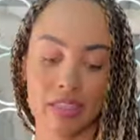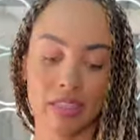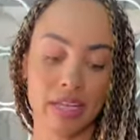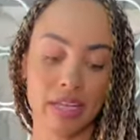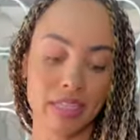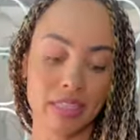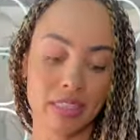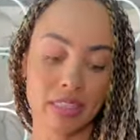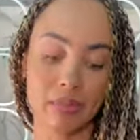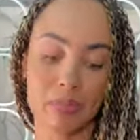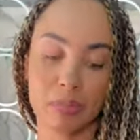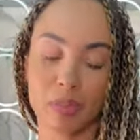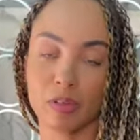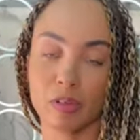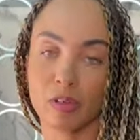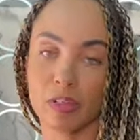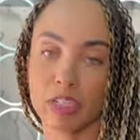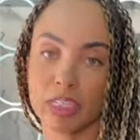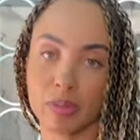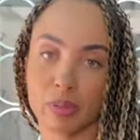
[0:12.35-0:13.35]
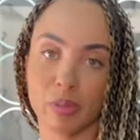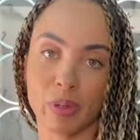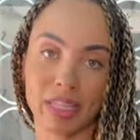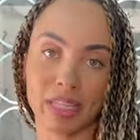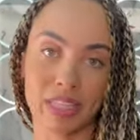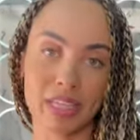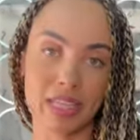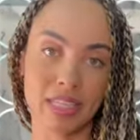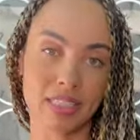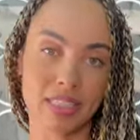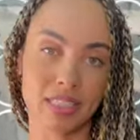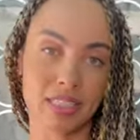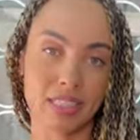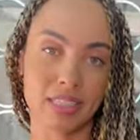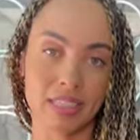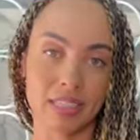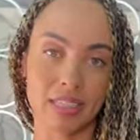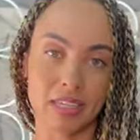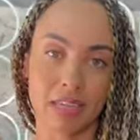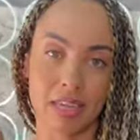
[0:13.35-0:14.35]
Nice, simple, crisp white
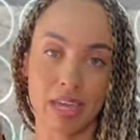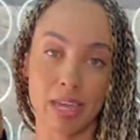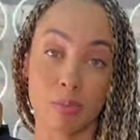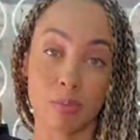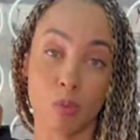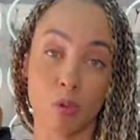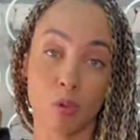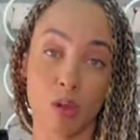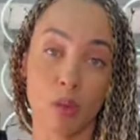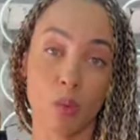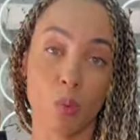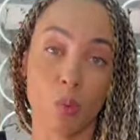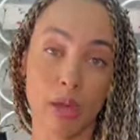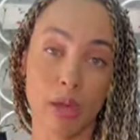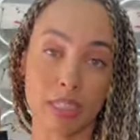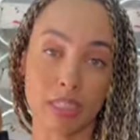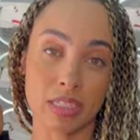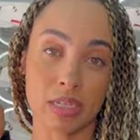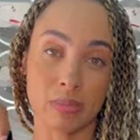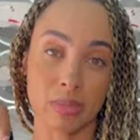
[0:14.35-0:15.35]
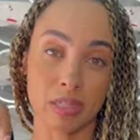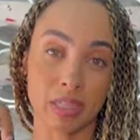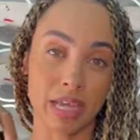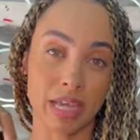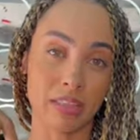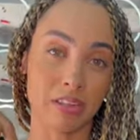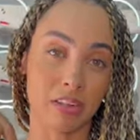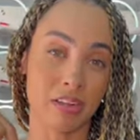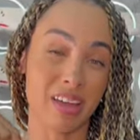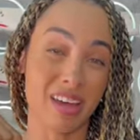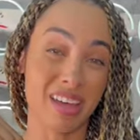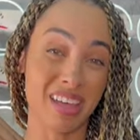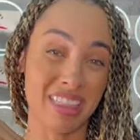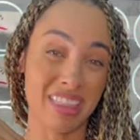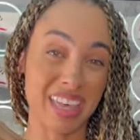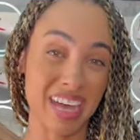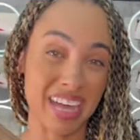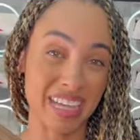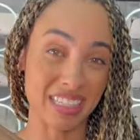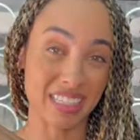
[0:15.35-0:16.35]
laces. Again, more white tumbled leather
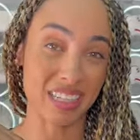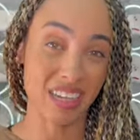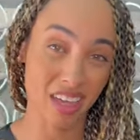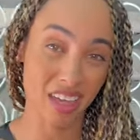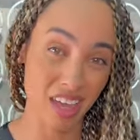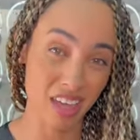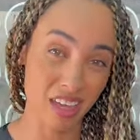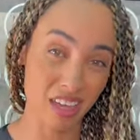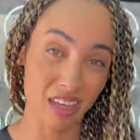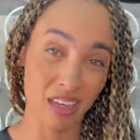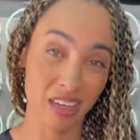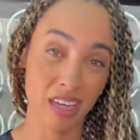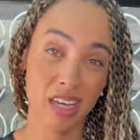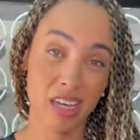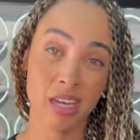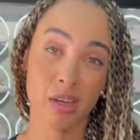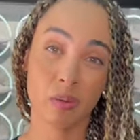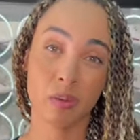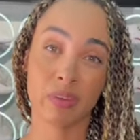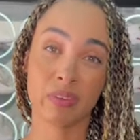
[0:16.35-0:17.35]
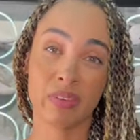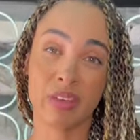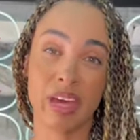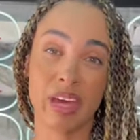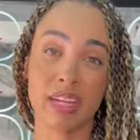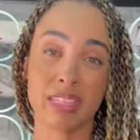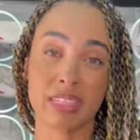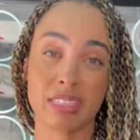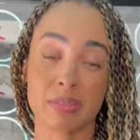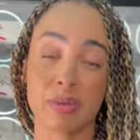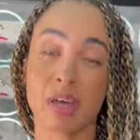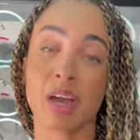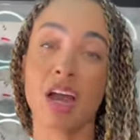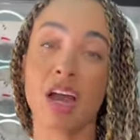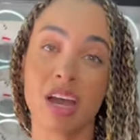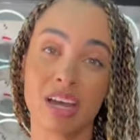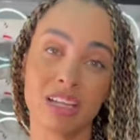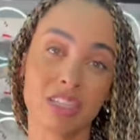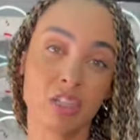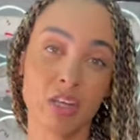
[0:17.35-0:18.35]
on that tongue. We've got some
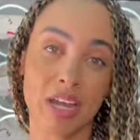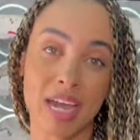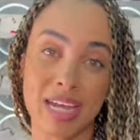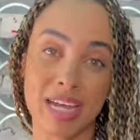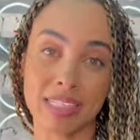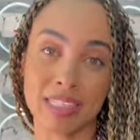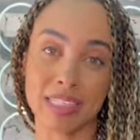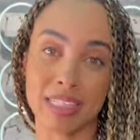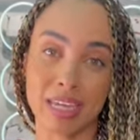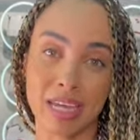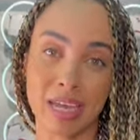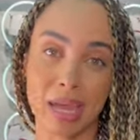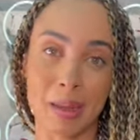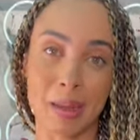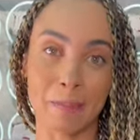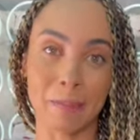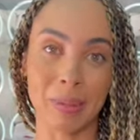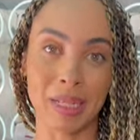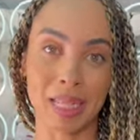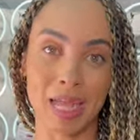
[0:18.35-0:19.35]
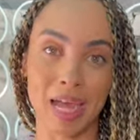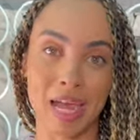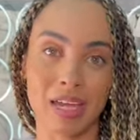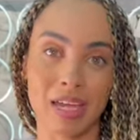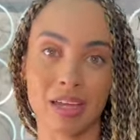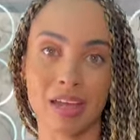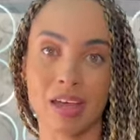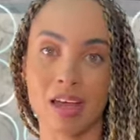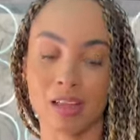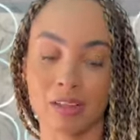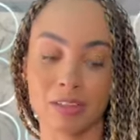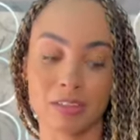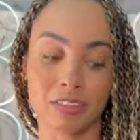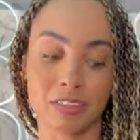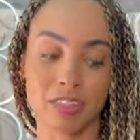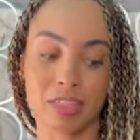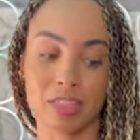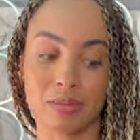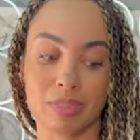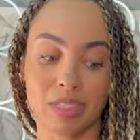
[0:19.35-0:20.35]
contrasting black color
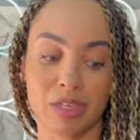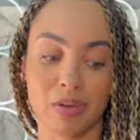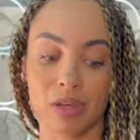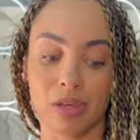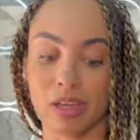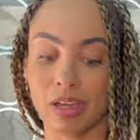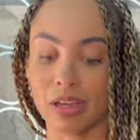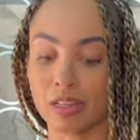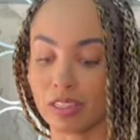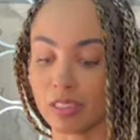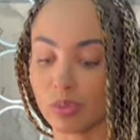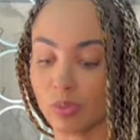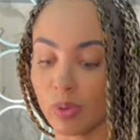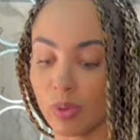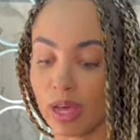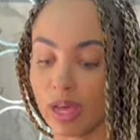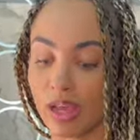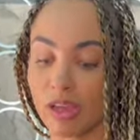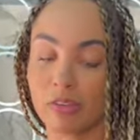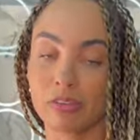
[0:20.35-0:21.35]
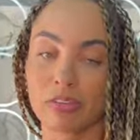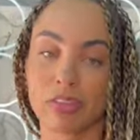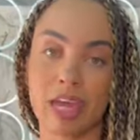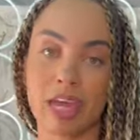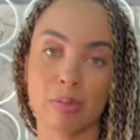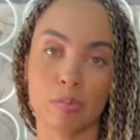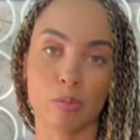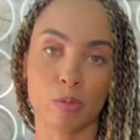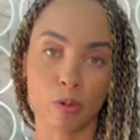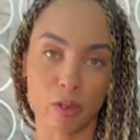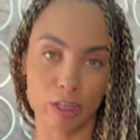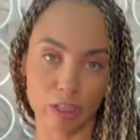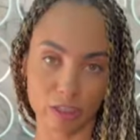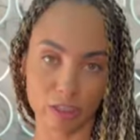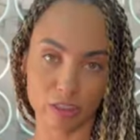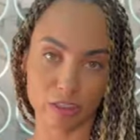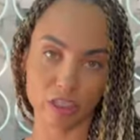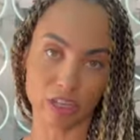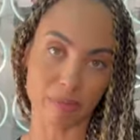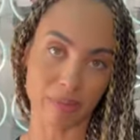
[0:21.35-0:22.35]
schemes going on as well for that
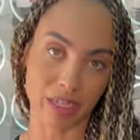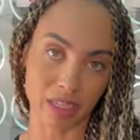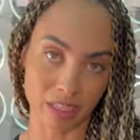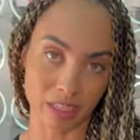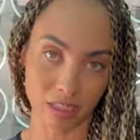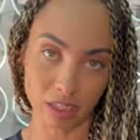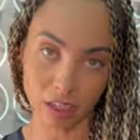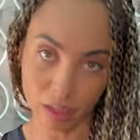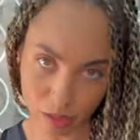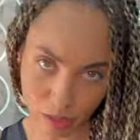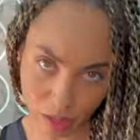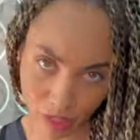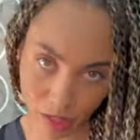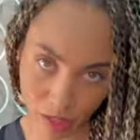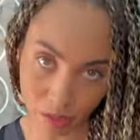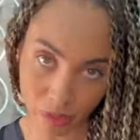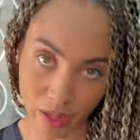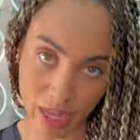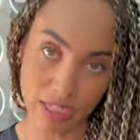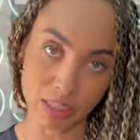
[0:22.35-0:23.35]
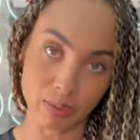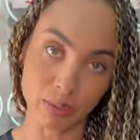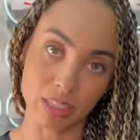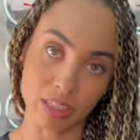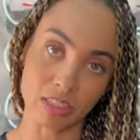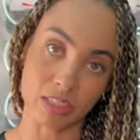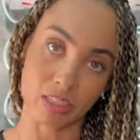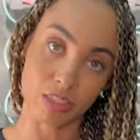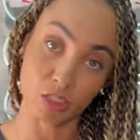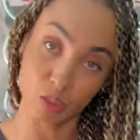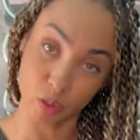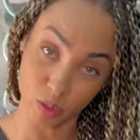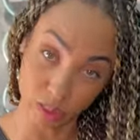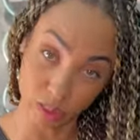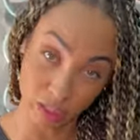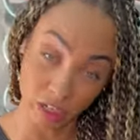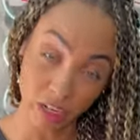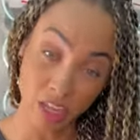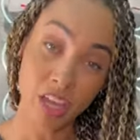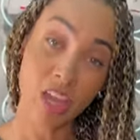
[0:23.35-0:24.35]
embroidered Jumpman logo, as well as the
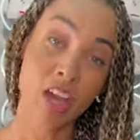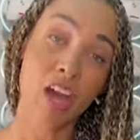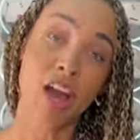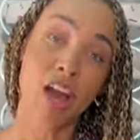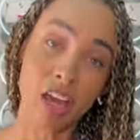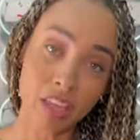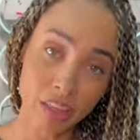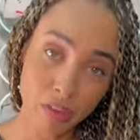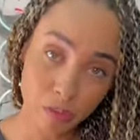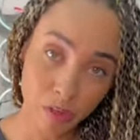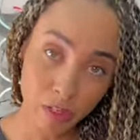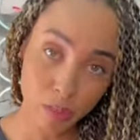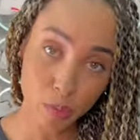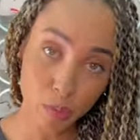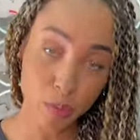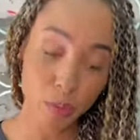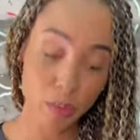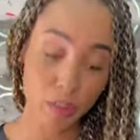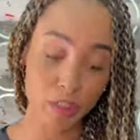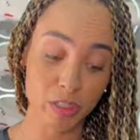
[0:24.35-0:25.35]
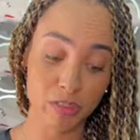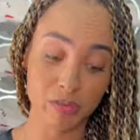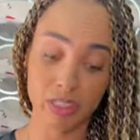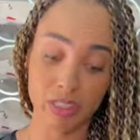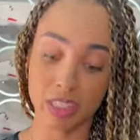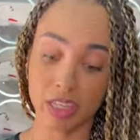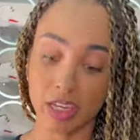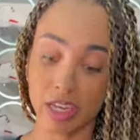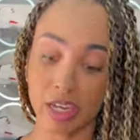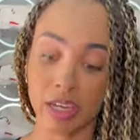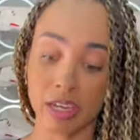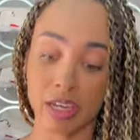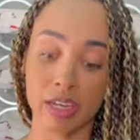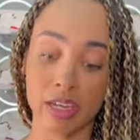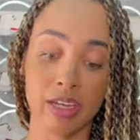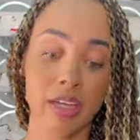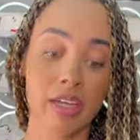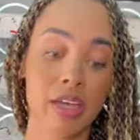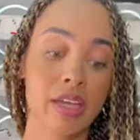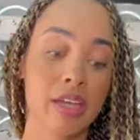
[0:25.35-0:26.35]
Jordan on the frontal portion of the
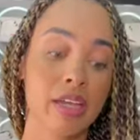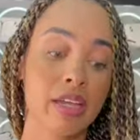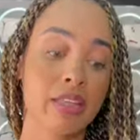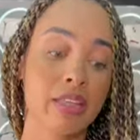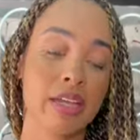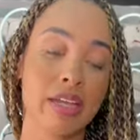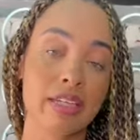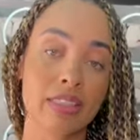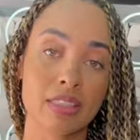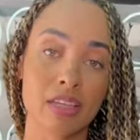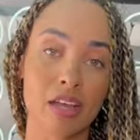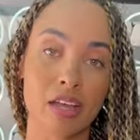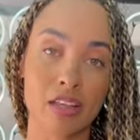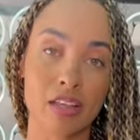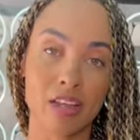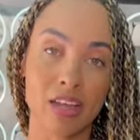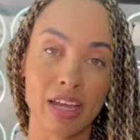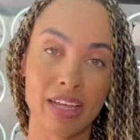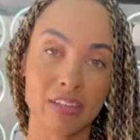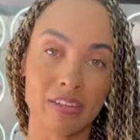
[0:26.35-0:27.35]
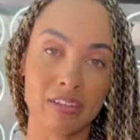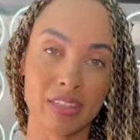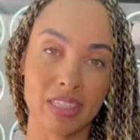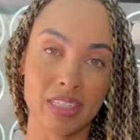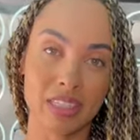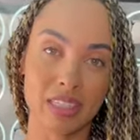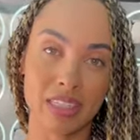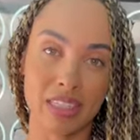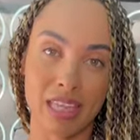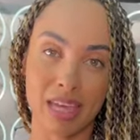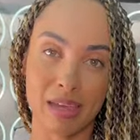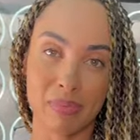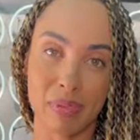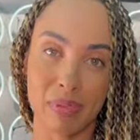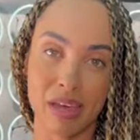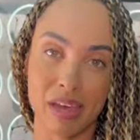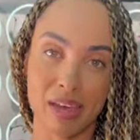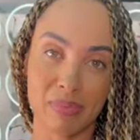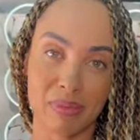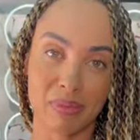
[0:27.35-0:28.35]
tongue. Nice sock liner that is in that
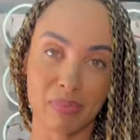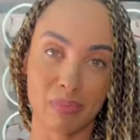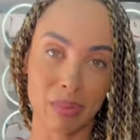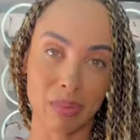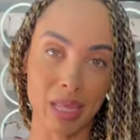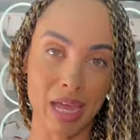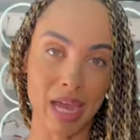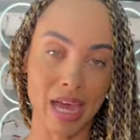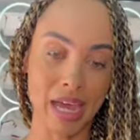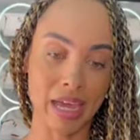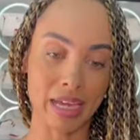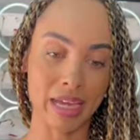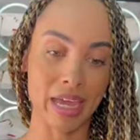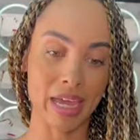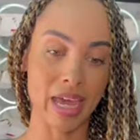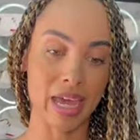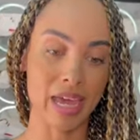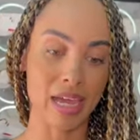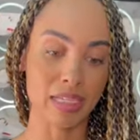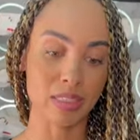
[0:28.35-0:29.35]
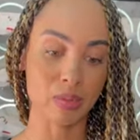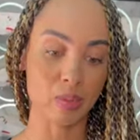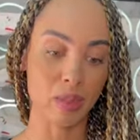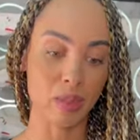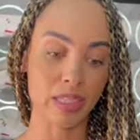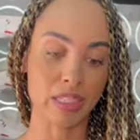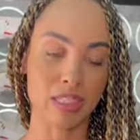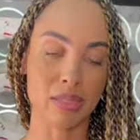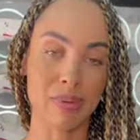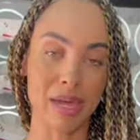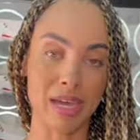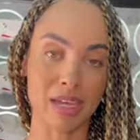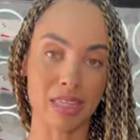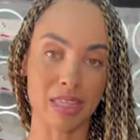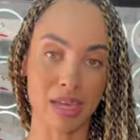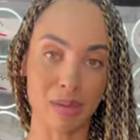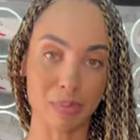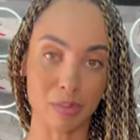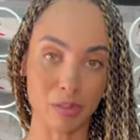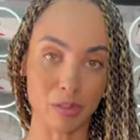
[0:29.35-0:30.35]
pop of black, as well as the back of
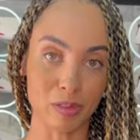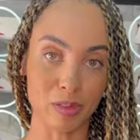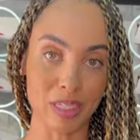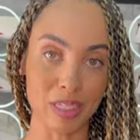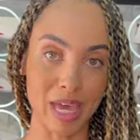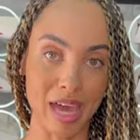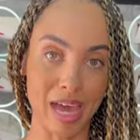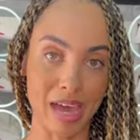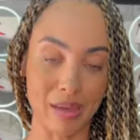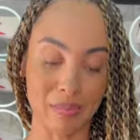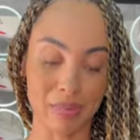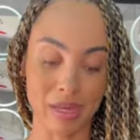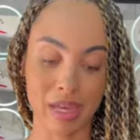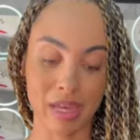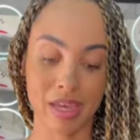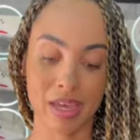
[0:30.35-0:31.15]
that pull tab.